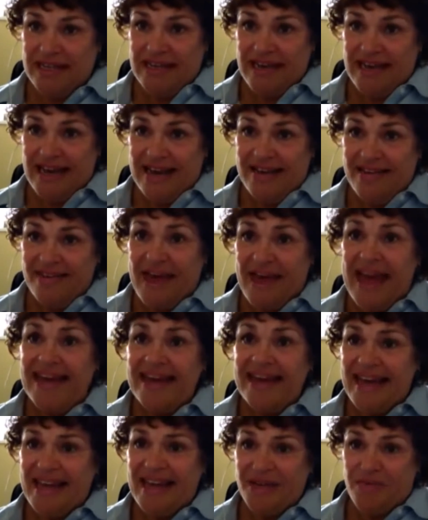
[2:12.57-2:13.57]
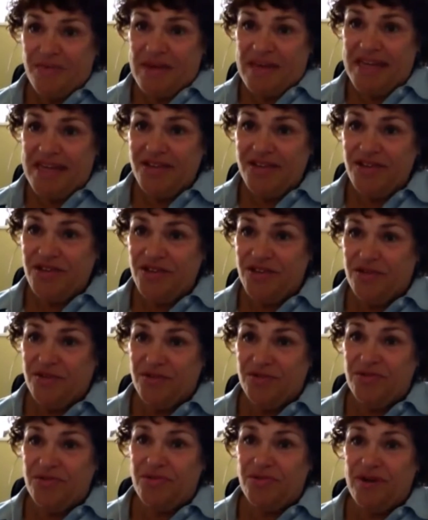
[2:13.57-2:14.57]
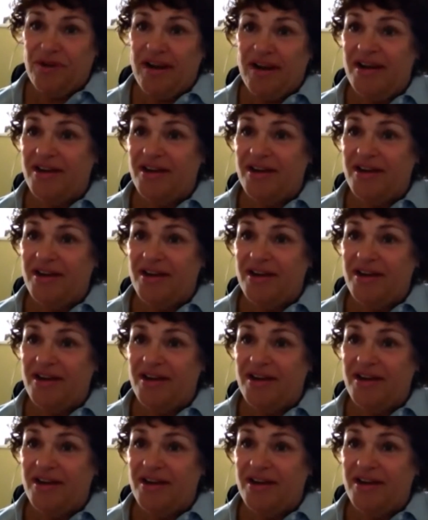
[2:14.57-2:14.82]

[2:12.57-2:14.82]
That led me to